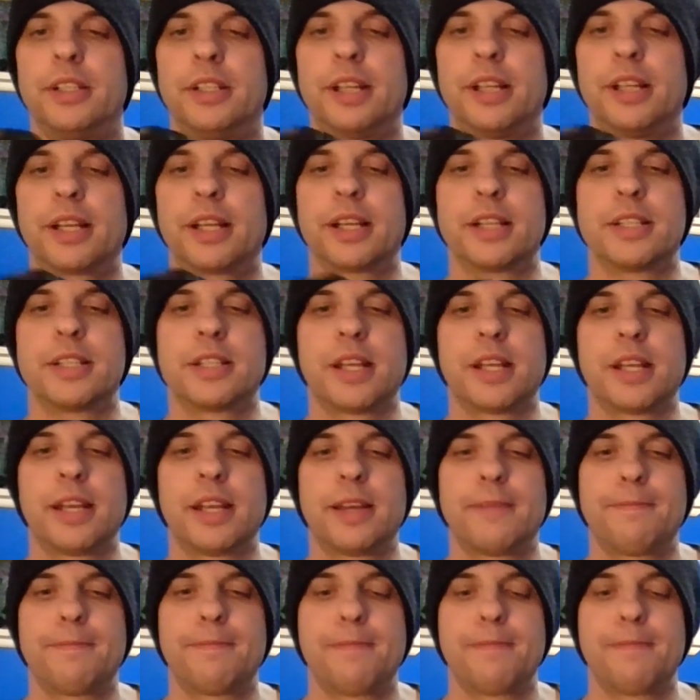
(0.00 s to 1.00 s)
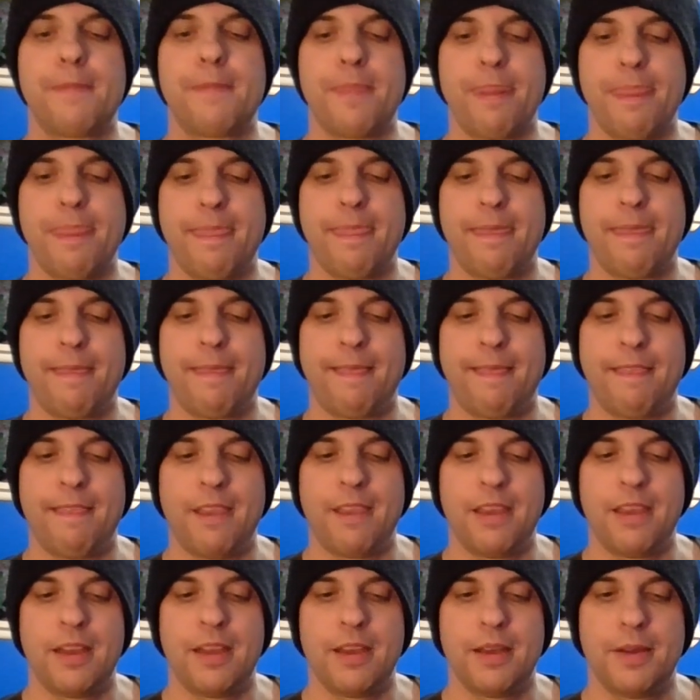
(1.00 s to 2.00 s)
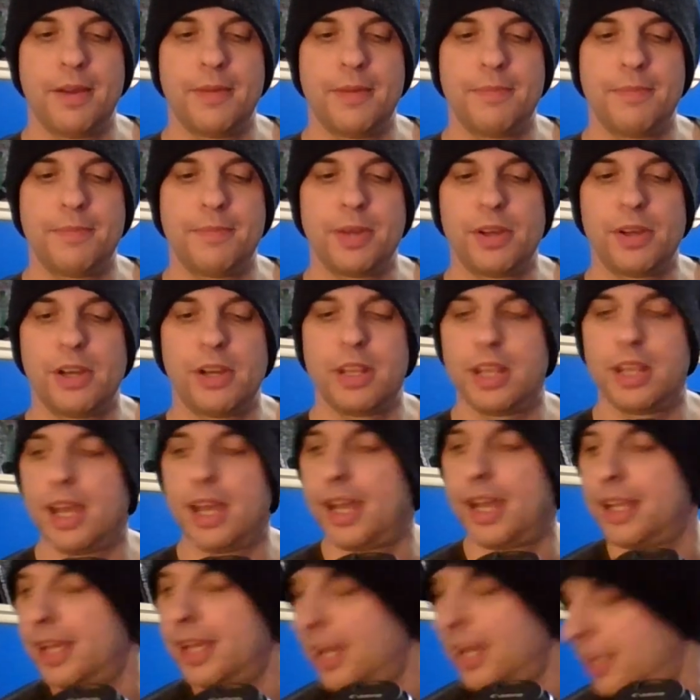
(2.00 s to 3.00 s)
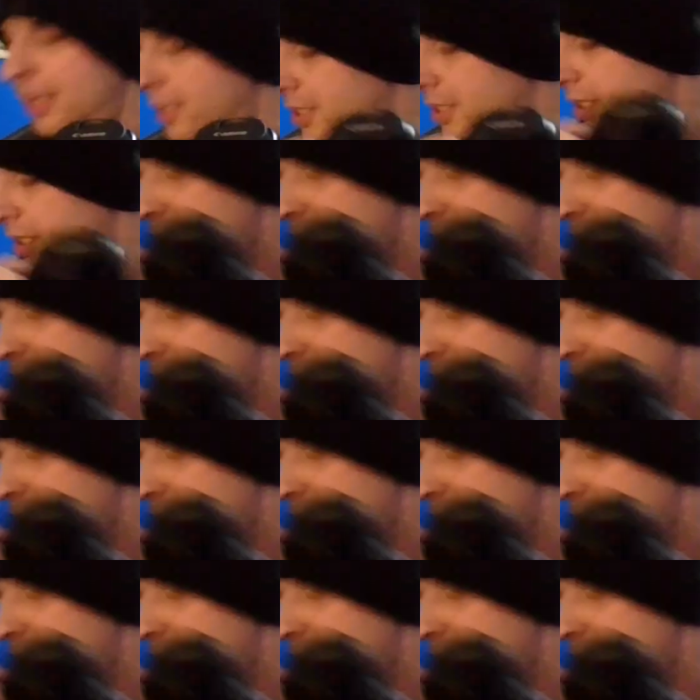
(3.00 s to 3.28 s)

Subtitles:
Like I say, beyond that, yeah, this